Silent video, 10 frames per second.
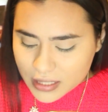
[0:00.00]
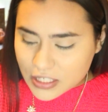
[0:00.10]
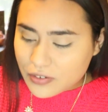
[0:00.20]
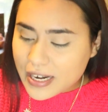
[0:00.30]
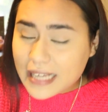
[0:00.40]

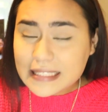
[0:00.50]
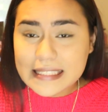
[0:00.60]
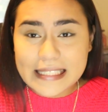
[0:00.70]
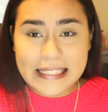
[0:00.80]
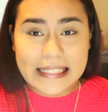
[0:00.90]
So
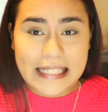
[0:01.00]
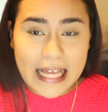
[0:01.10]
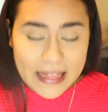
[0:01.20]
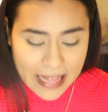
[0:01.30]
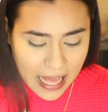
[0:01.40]
next, to
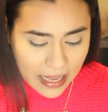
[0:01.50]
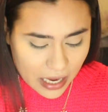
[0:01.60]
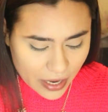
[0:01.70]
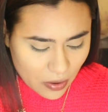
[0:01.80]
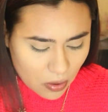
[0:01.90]
set that,
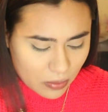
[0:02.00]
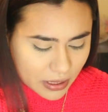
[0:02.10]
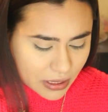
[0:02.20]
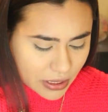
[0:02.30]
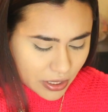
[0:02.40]
I
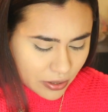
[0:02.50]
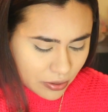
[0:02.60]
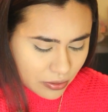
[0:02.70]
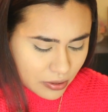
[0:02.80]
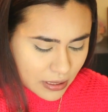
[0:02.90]
always
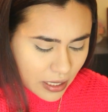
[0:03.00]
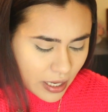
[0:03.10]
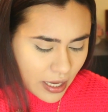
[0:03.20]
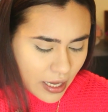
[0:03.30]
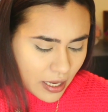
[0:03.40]
use
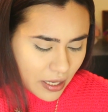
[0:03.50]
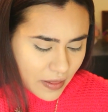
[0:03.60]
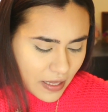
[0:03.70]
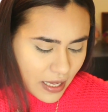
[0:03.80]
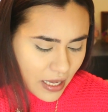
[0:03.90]

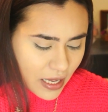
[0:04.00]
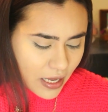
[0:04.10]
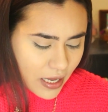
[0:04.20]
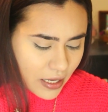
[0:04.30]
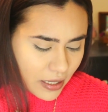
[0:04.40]

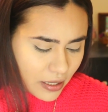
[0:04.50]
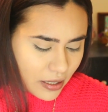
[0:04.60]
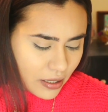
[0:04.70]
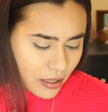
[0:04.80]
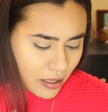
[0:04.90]
the
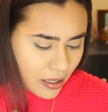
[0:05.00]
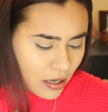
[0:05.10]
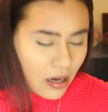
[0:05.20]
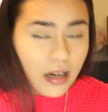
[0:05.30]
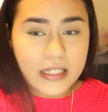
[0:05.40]

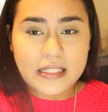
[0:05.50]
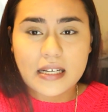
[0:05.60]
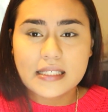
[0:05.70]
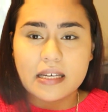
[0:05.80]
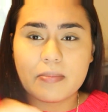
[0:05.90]

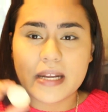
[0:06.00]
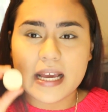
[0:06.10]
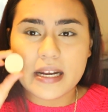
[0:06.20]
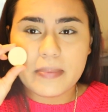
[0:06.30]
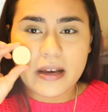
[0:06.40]
Anastasia
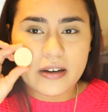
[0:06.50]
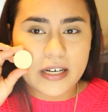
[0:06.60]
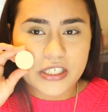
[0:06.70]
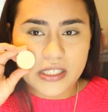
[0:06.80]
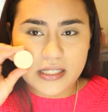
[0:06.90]
banana powder.
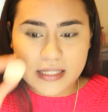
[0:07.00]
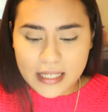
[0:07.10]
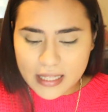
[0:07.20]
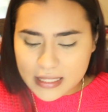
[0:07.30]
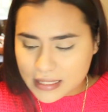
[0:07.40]
It just looks
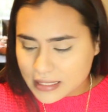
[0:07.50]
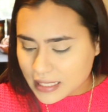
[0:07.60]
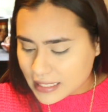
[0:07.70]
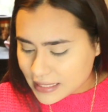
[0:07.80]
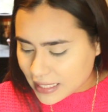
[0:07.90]
like this. It's a
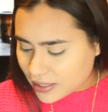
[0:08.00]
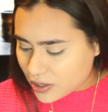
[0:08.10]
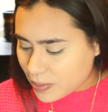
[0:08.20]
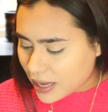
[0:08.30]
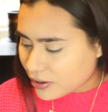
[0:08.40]
nice
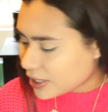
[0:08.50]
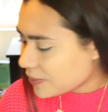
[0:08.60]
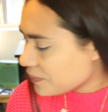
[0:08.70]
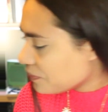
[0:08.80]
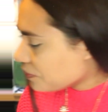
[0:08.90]
yellow powder.